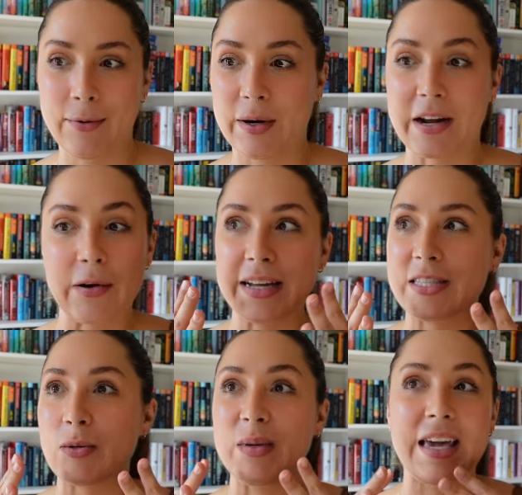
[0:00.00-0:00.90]
We're going
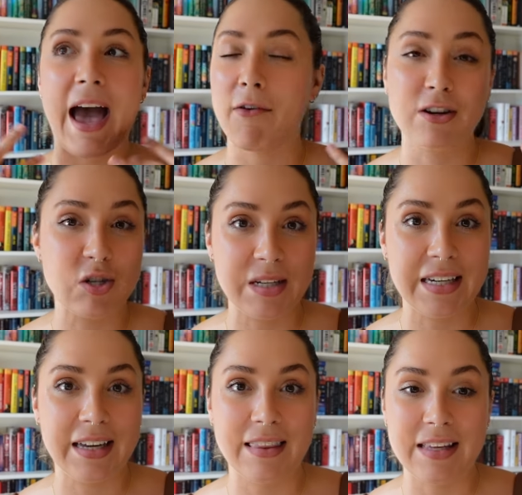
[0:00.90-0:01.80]
to be
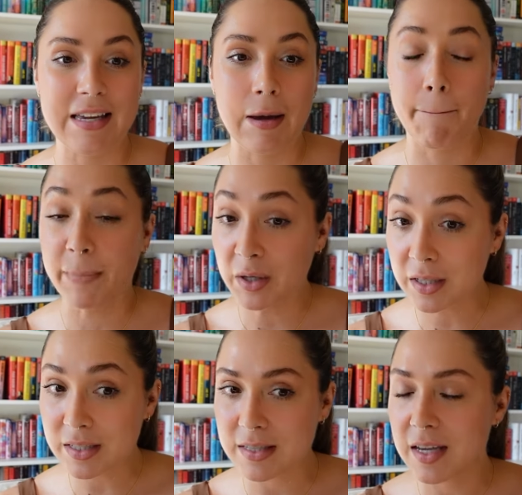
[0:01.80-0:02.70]
averaging the
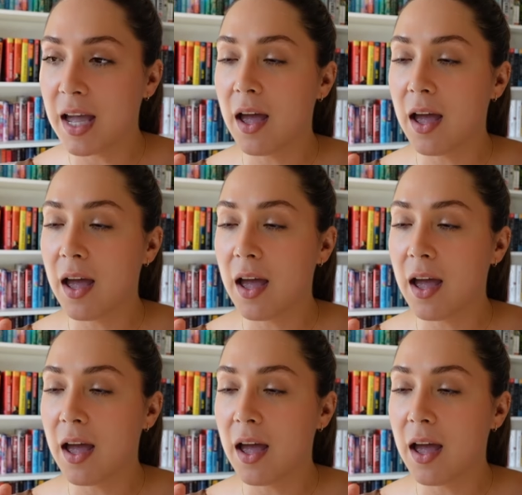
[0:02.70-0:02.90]
books